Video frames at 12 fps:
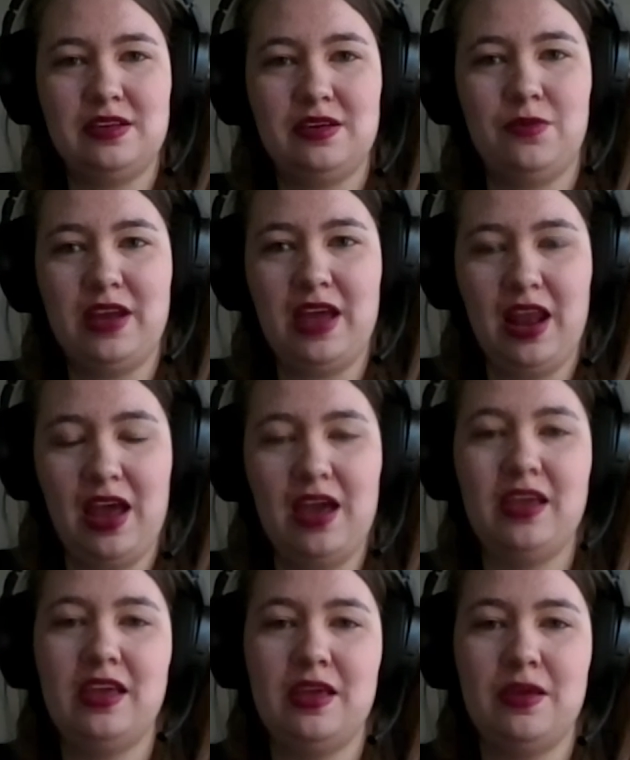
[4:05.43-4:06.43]
What I
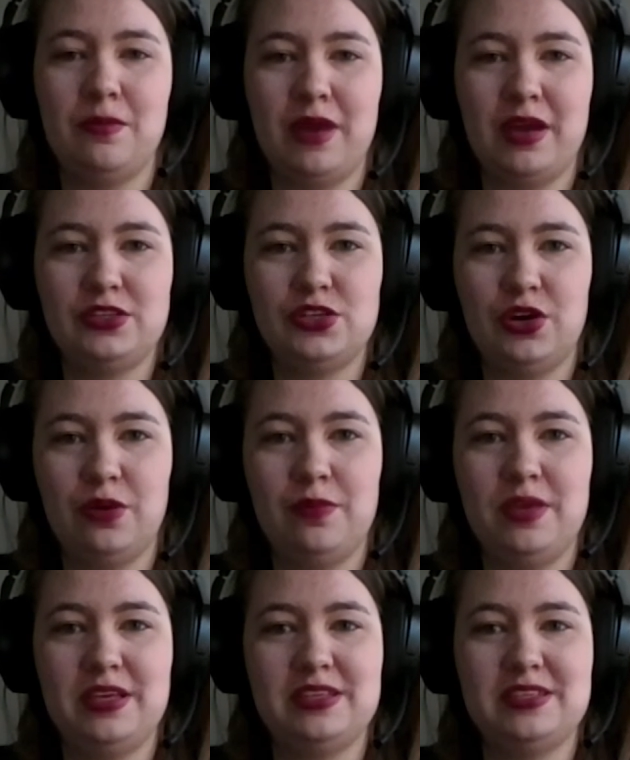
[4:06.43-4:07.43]
like in my job
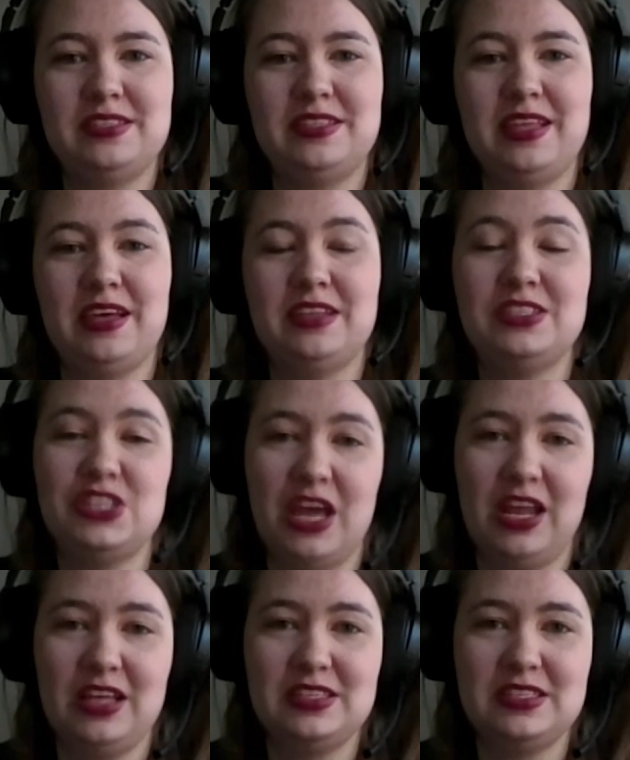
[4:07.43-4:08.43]
is the
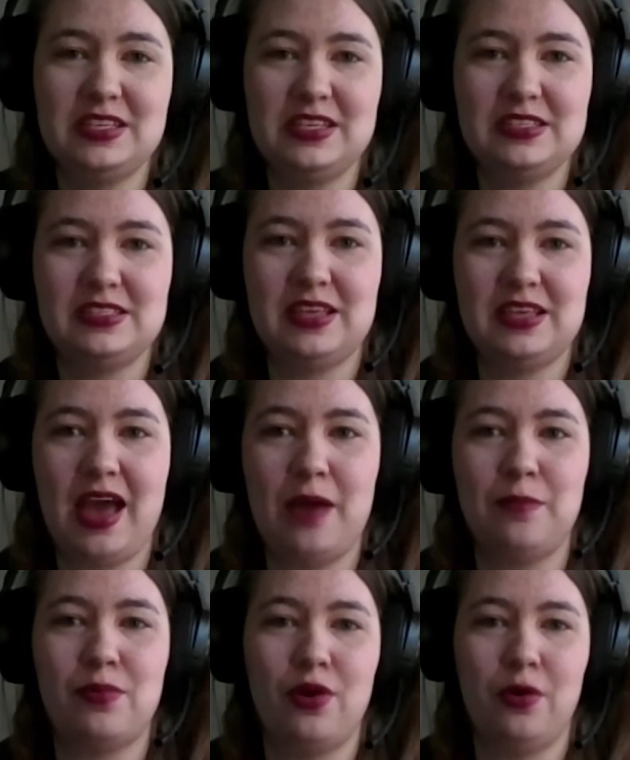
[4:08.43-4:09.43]
challenges
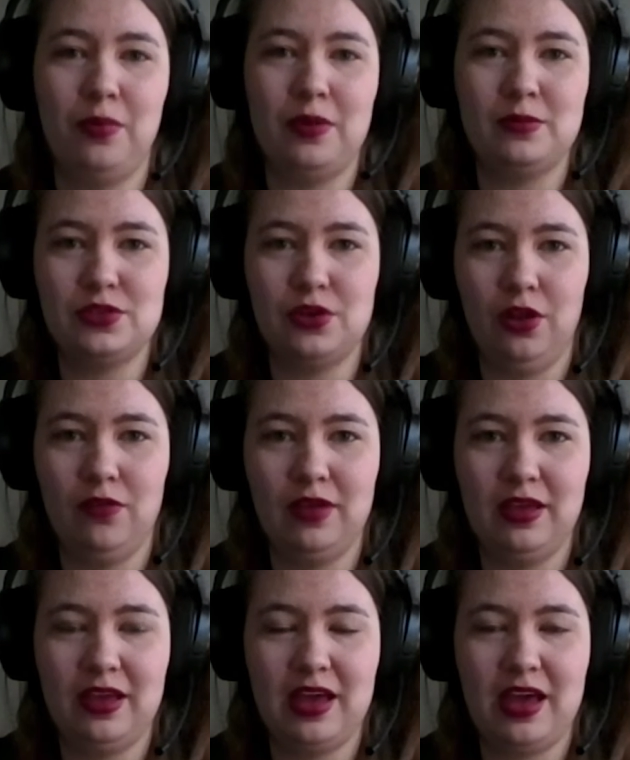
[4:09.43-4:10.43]
and problem solving.